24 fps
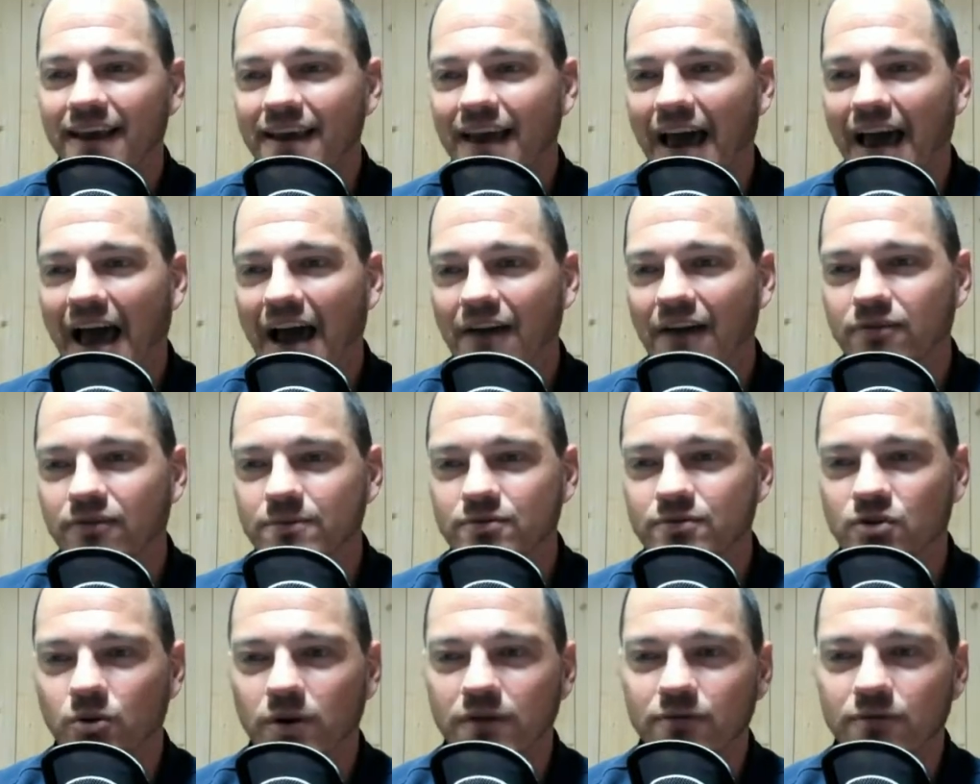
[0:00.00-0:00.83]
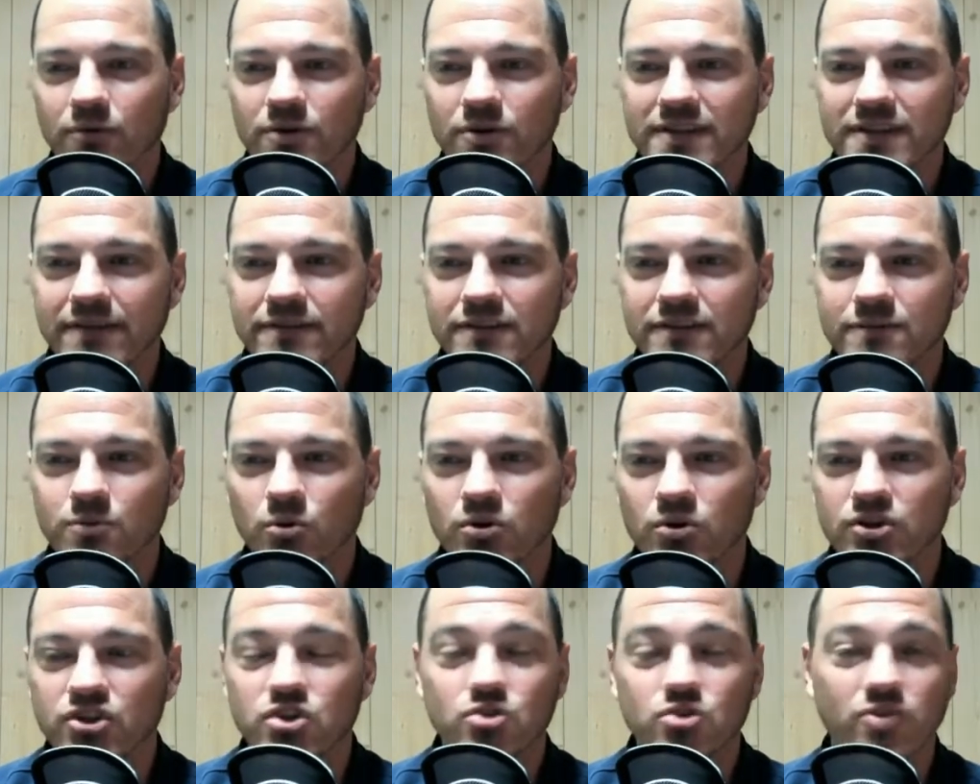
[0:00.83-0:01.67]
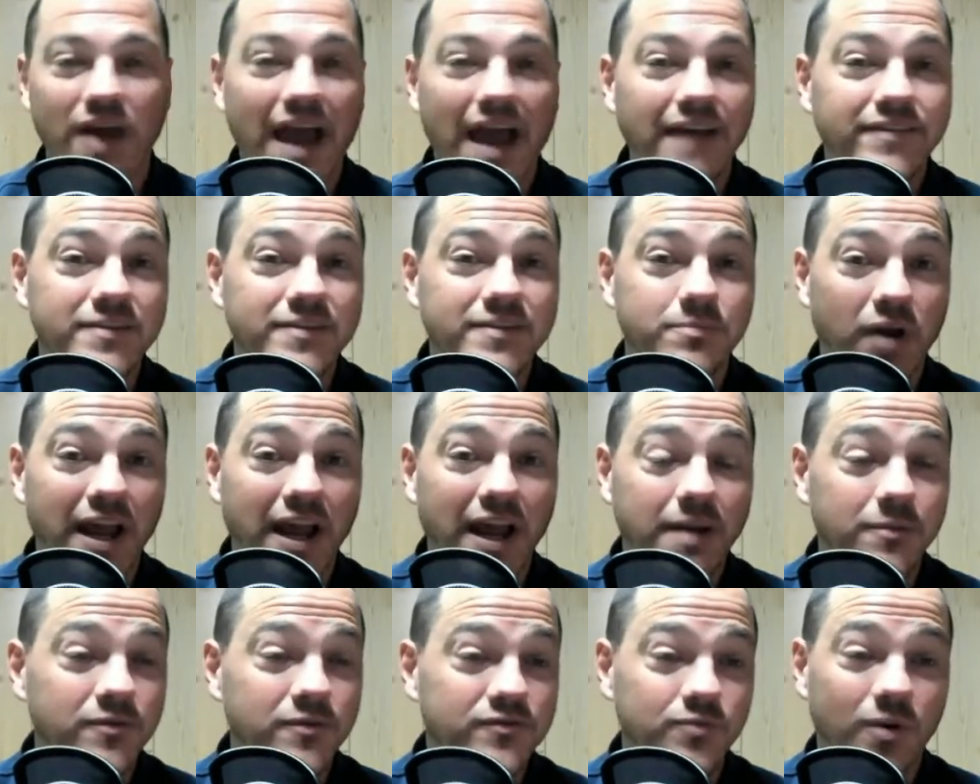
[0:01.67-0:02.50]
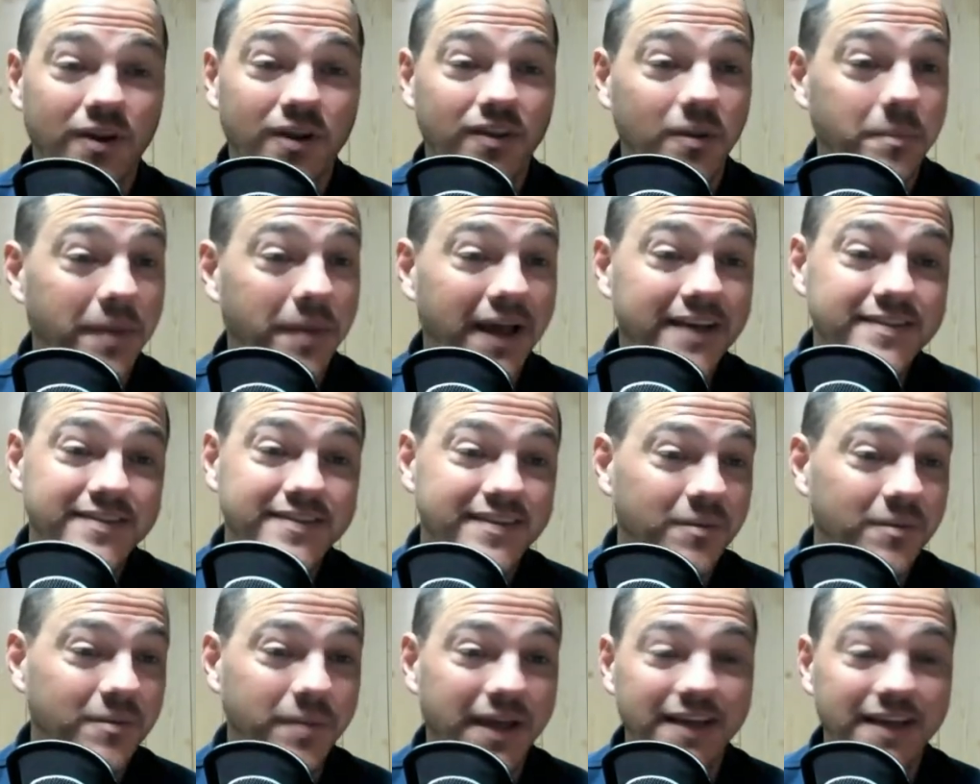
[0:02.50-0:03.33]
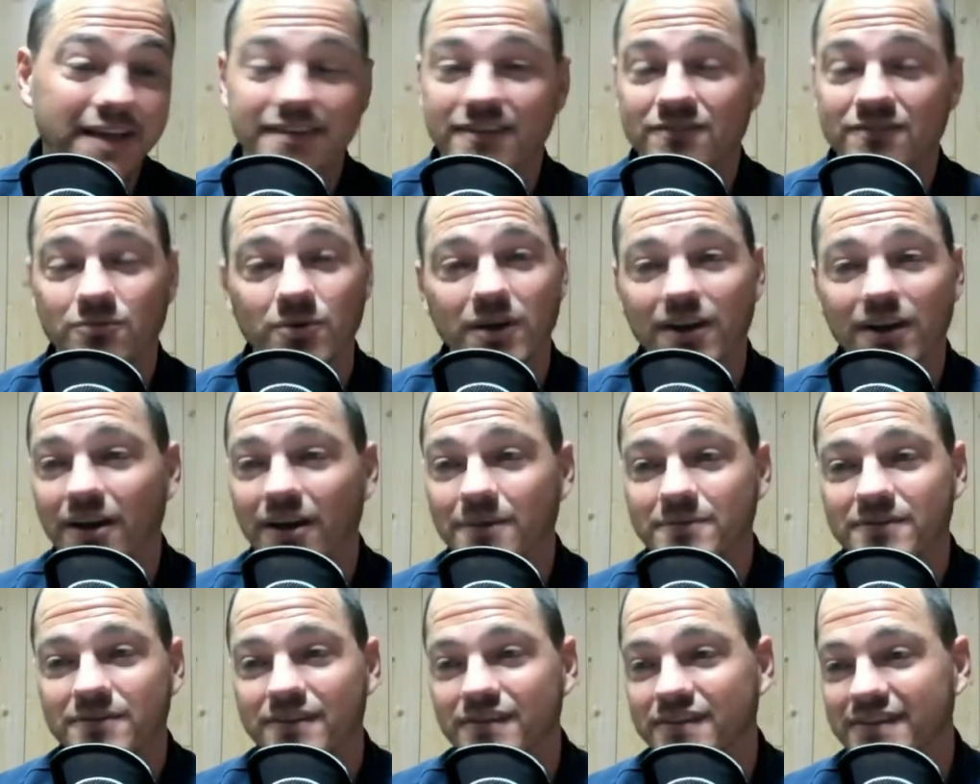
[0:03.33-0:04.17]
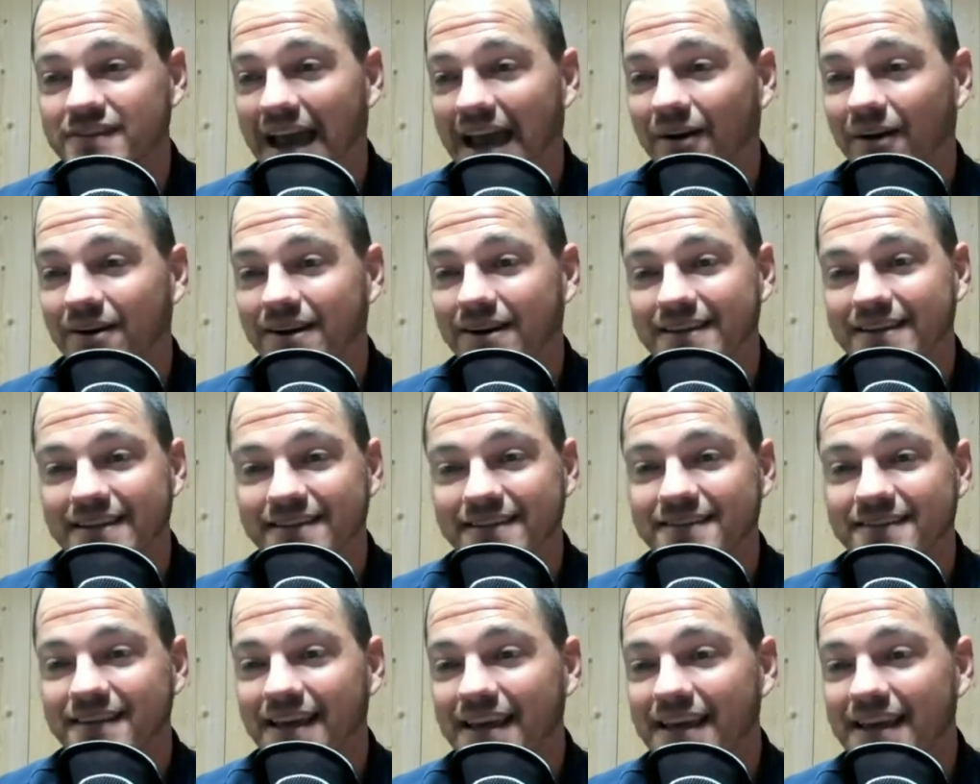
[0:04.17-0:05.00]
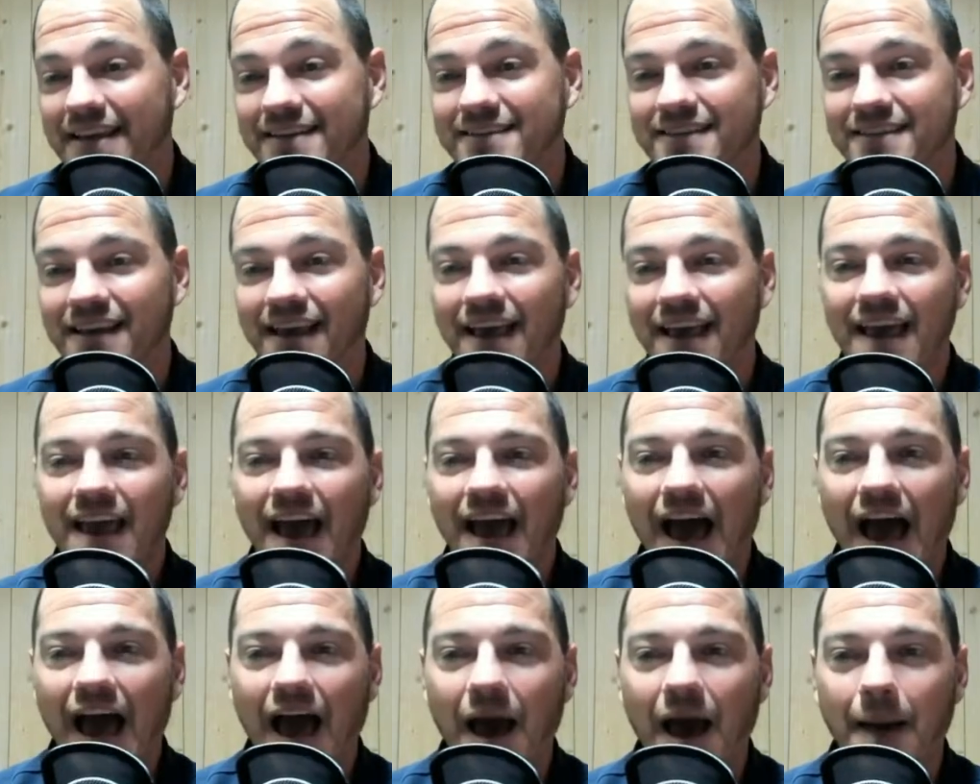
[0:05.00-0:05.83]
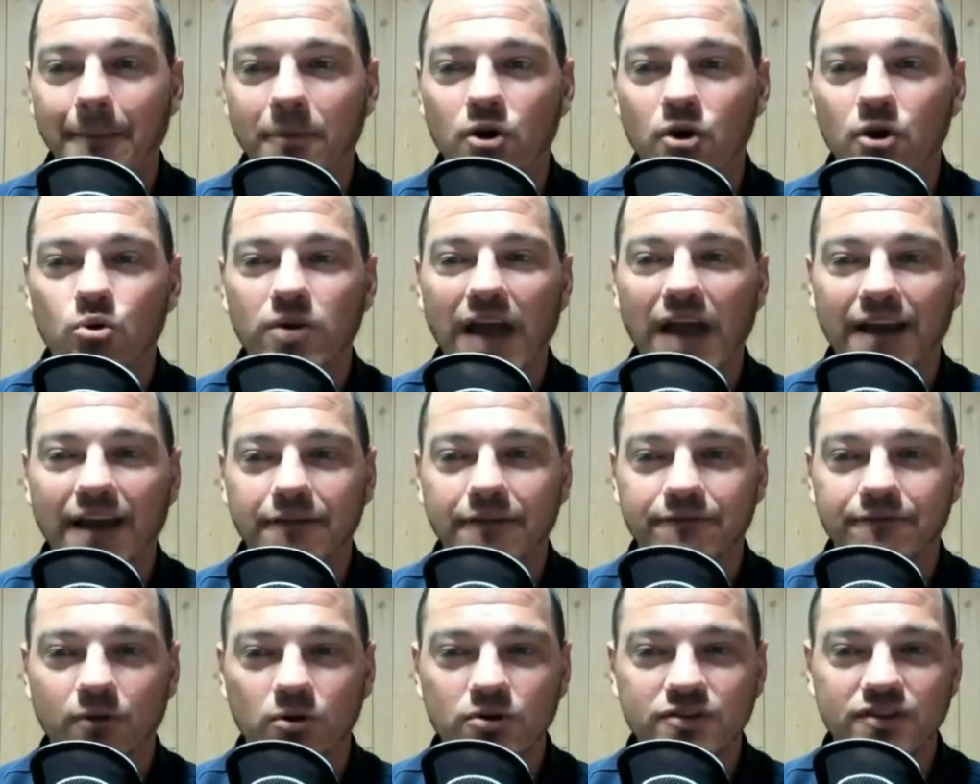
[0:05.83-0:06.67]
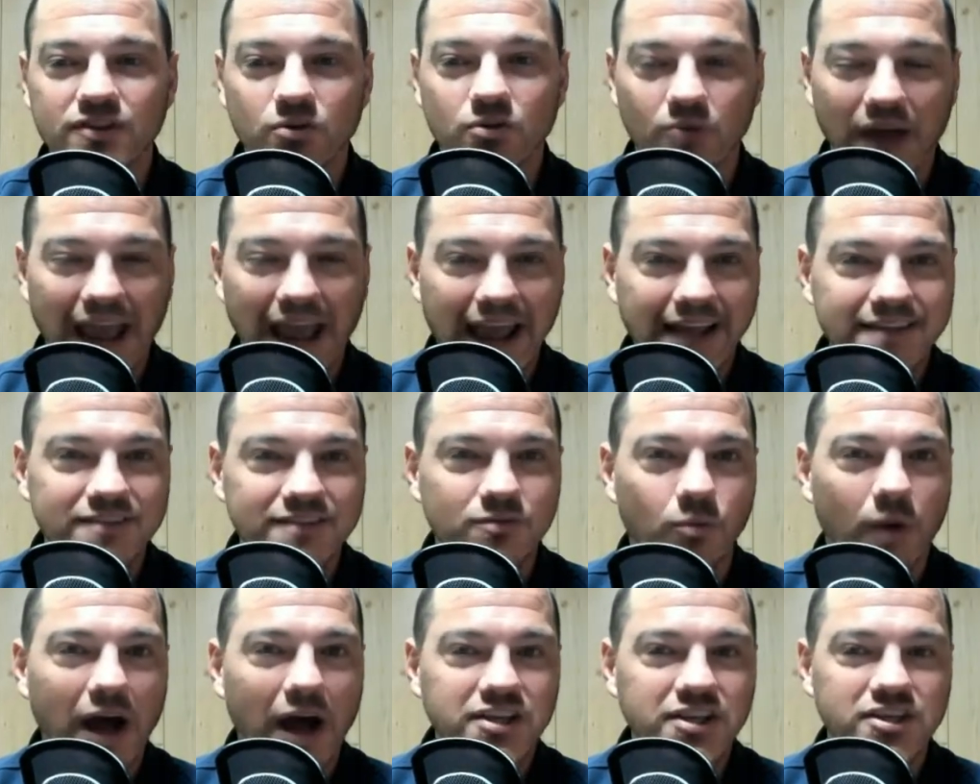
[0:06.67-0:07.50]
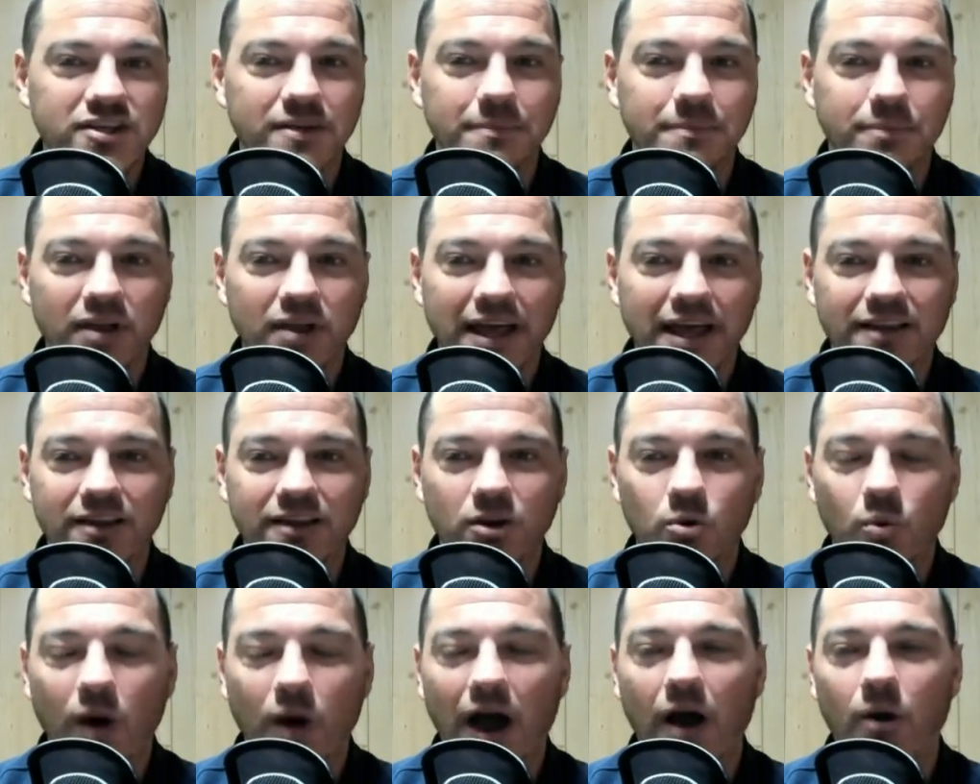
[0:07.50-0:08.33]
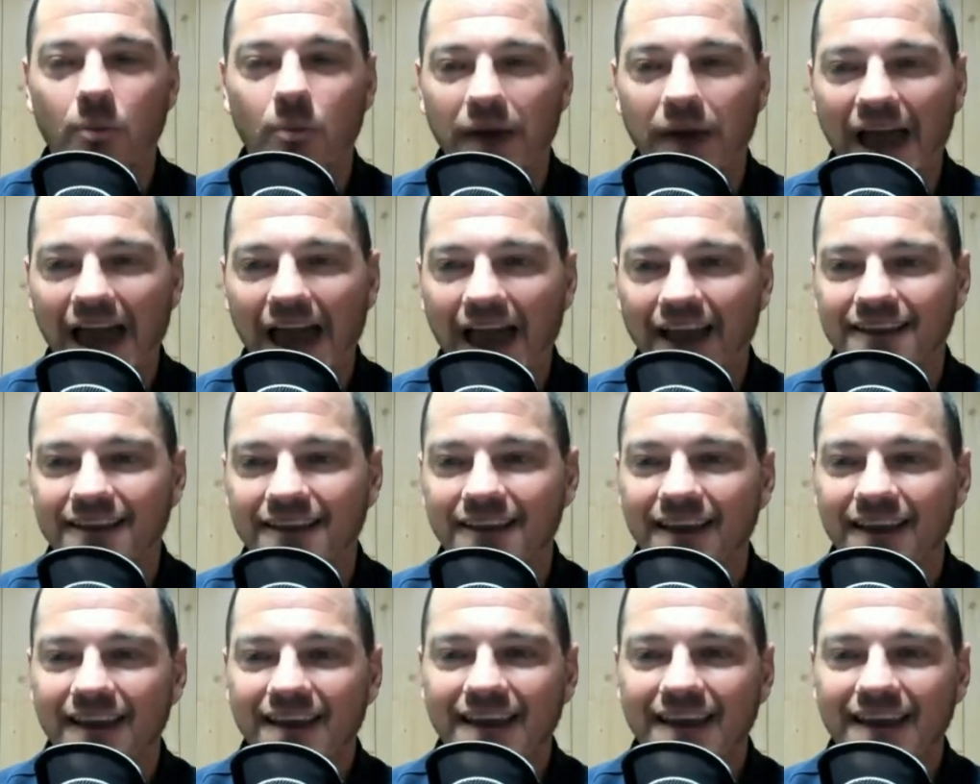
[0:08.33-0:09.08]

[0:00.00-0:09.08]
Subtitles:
from 24/7 Sports, Travis Branham, who's one of the best in the business when it comes to scouting and these things, who got a first glance watching him play a little while back.